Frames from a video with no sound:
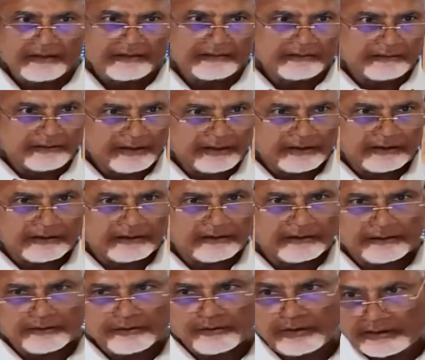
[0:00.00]

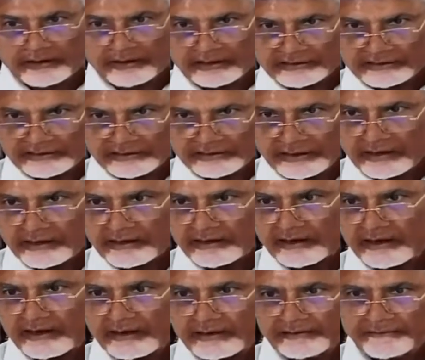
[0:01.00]
Then you understand
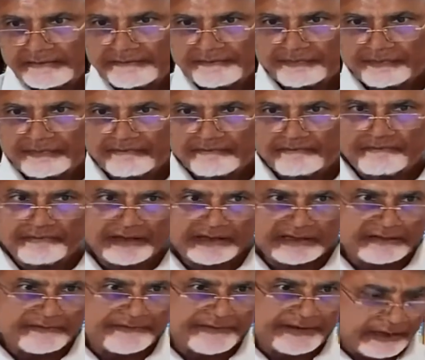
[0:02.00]
it
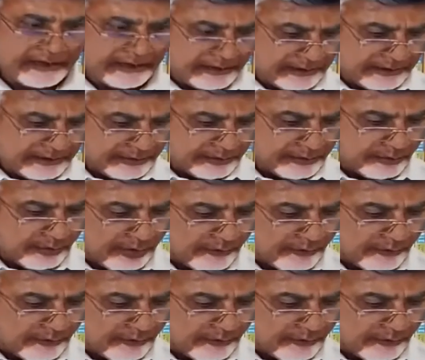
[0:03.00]
best way to